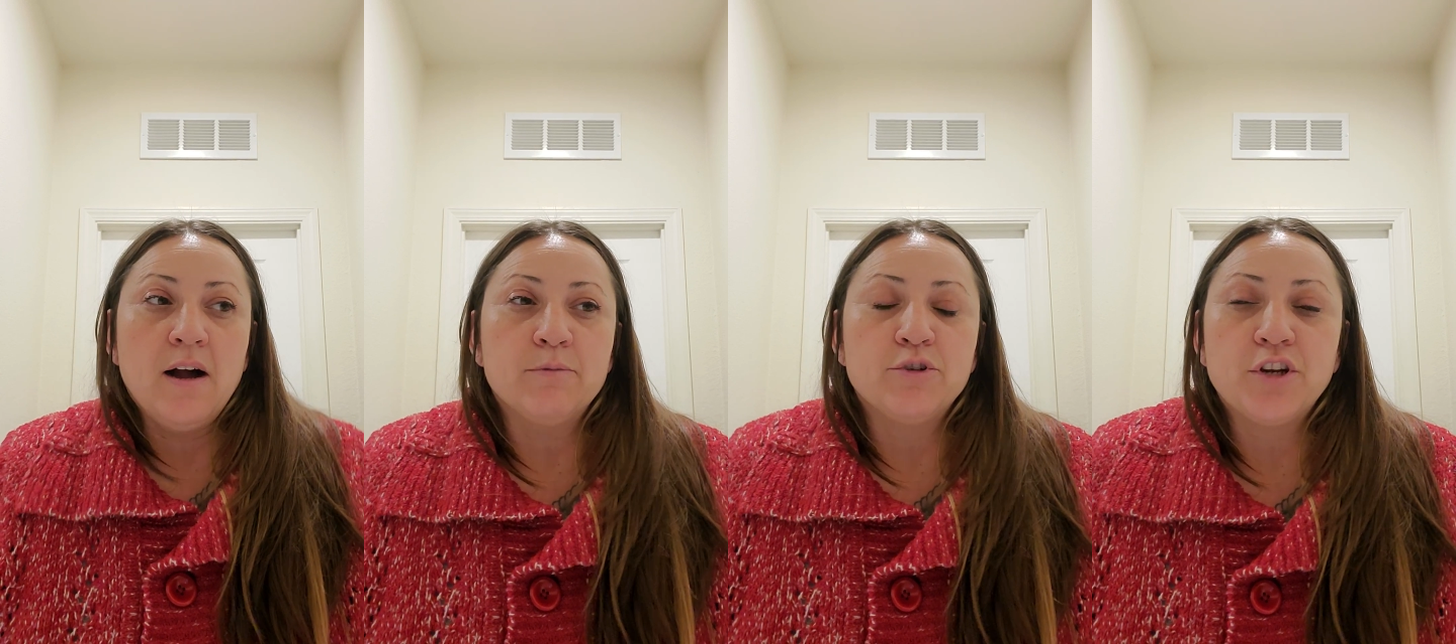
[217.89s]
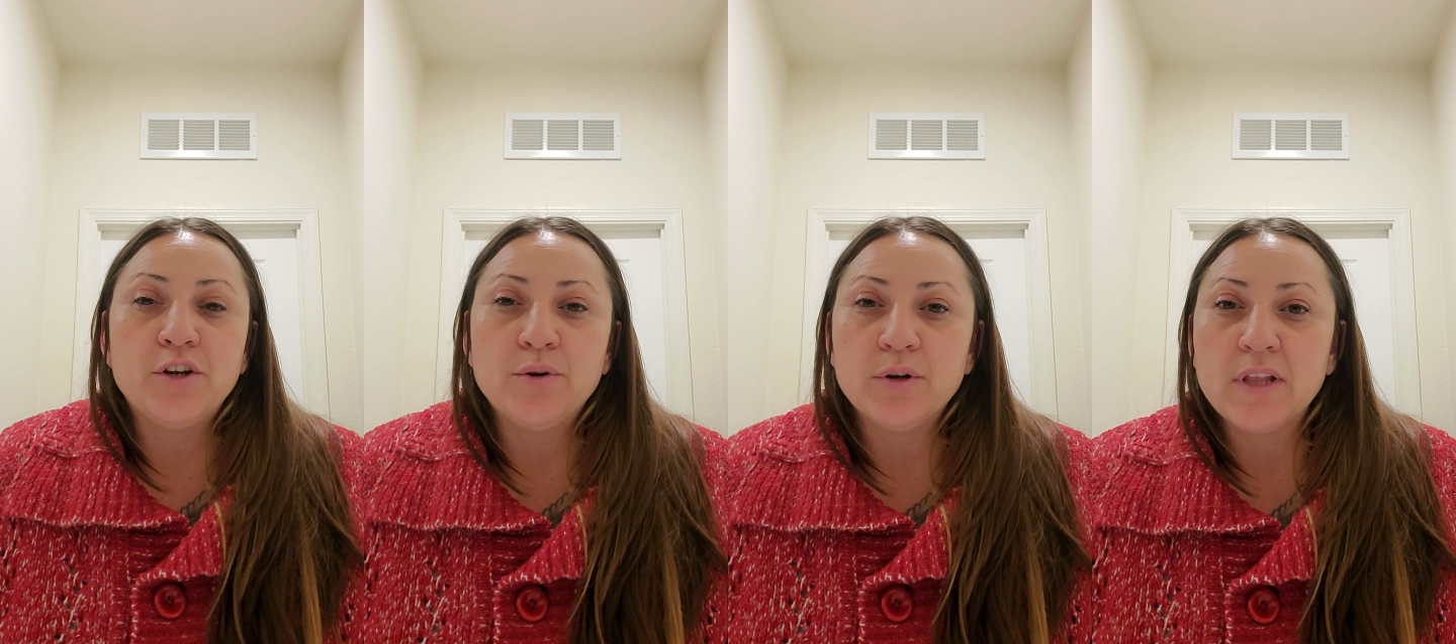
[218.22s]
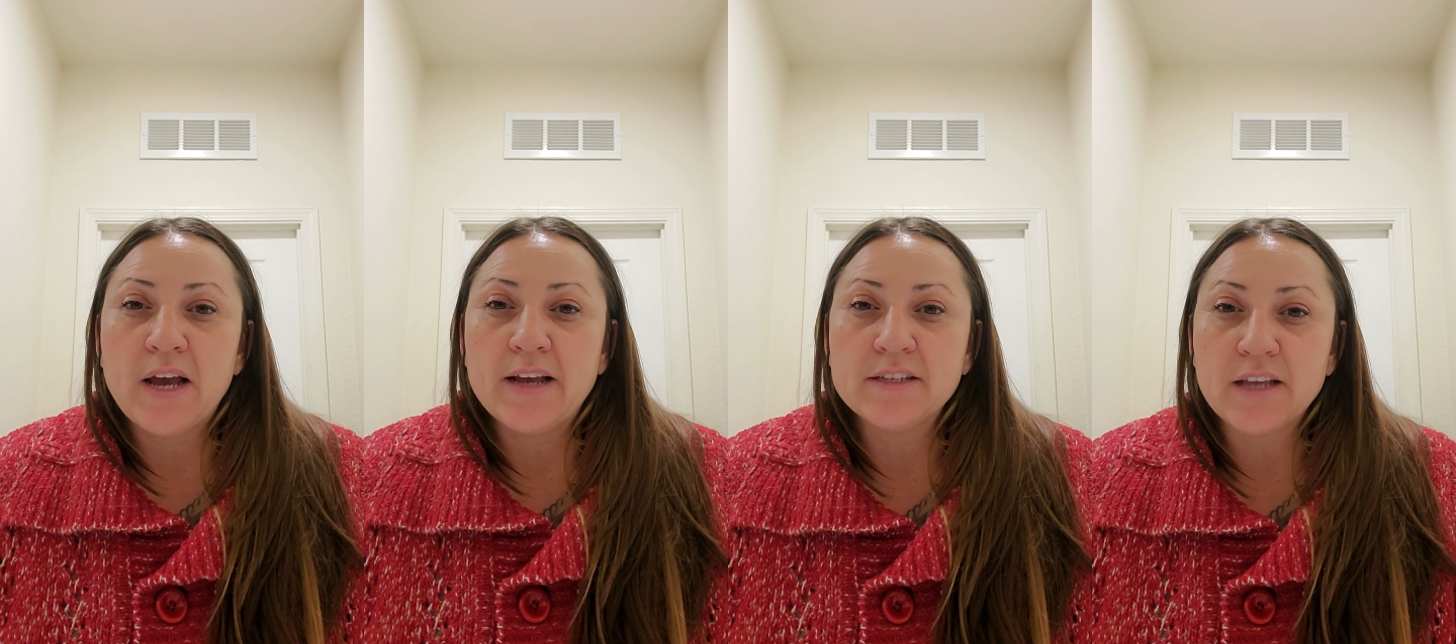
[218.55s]
She'd
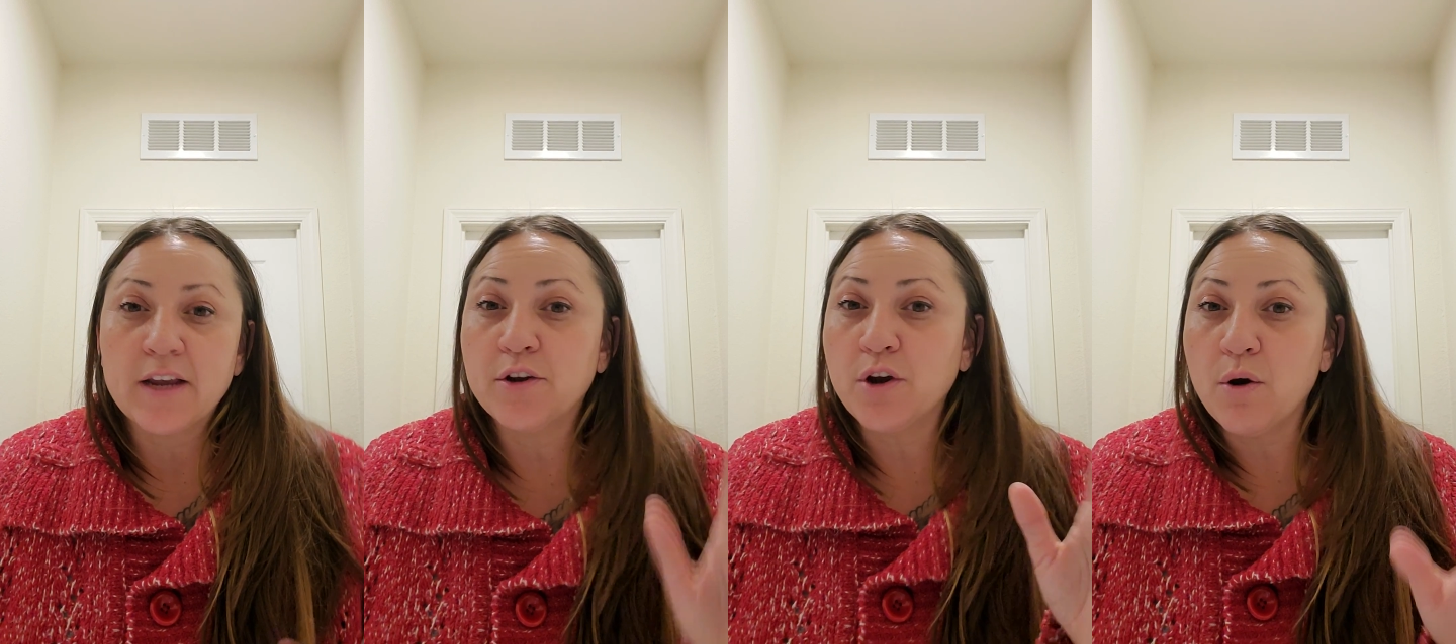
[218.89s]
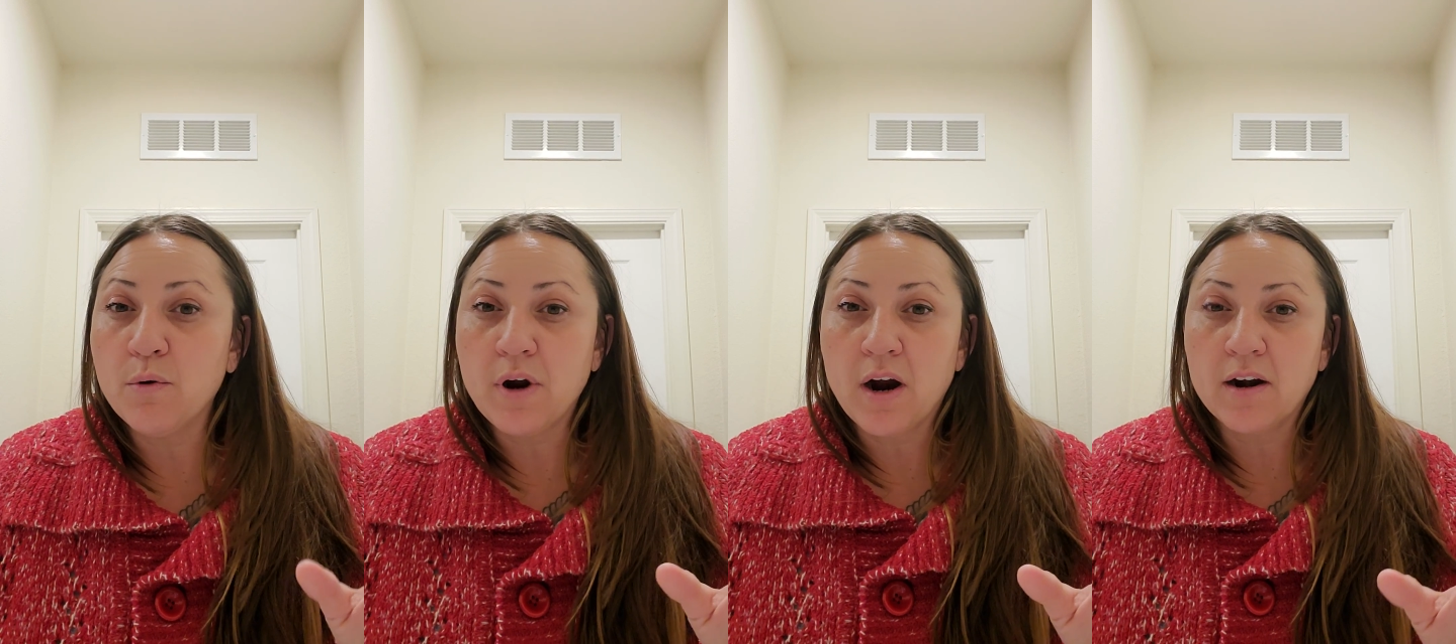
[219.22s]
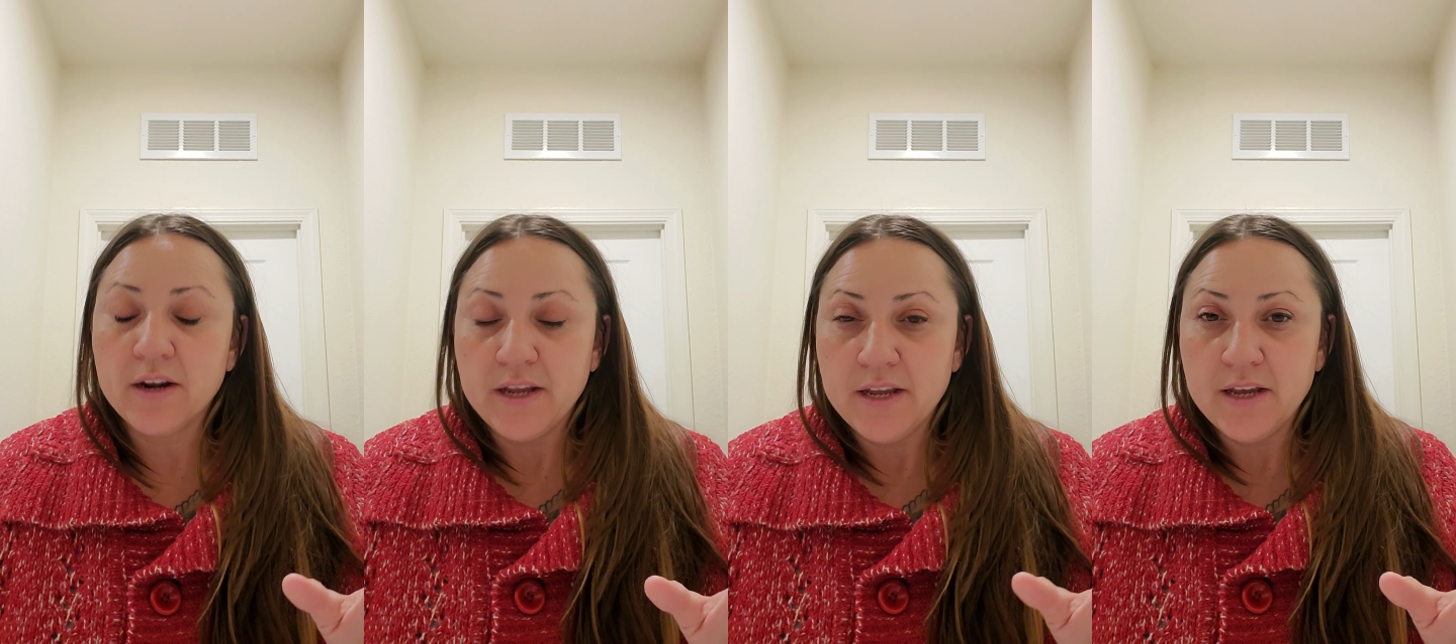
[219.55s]
utilize like Go
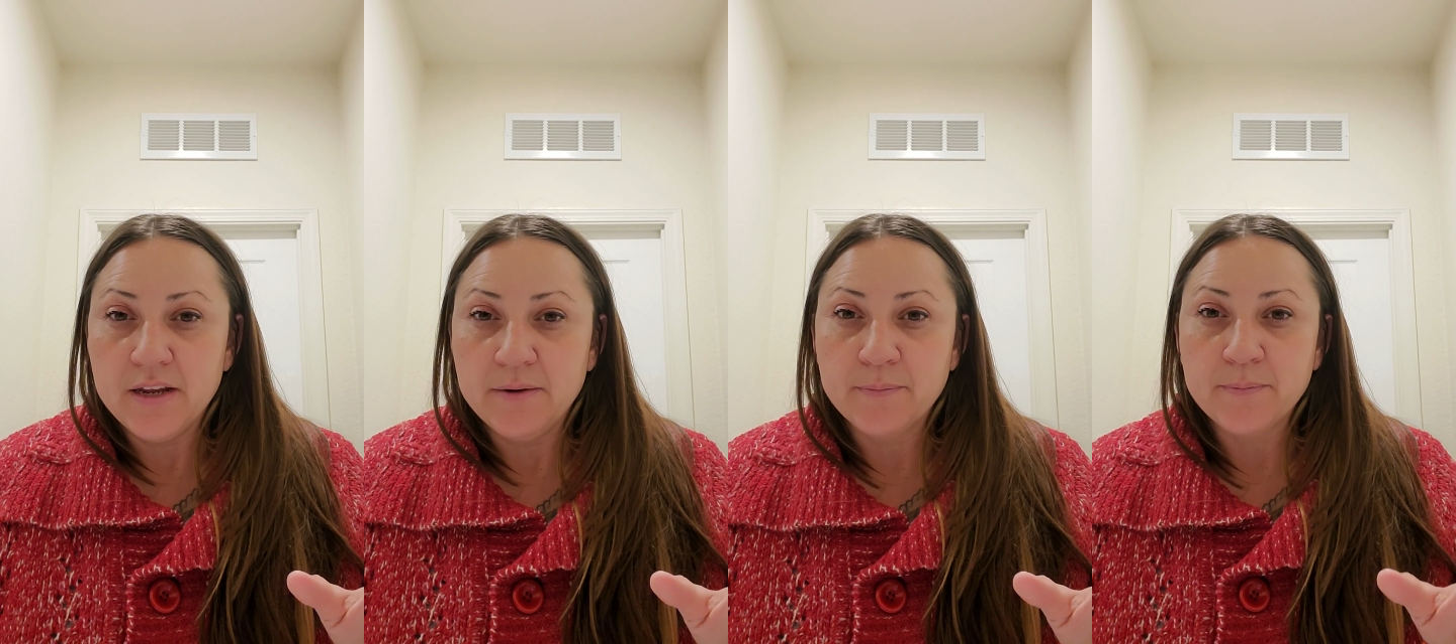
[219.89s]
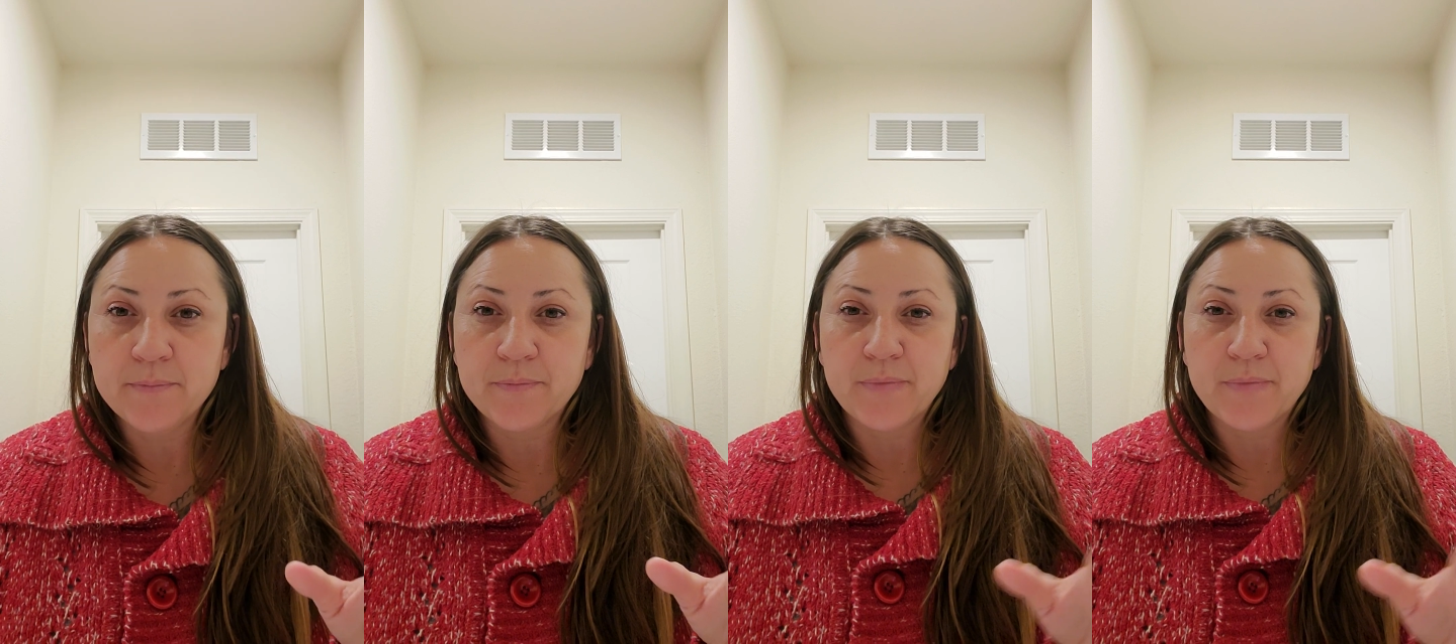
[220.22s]
Guardian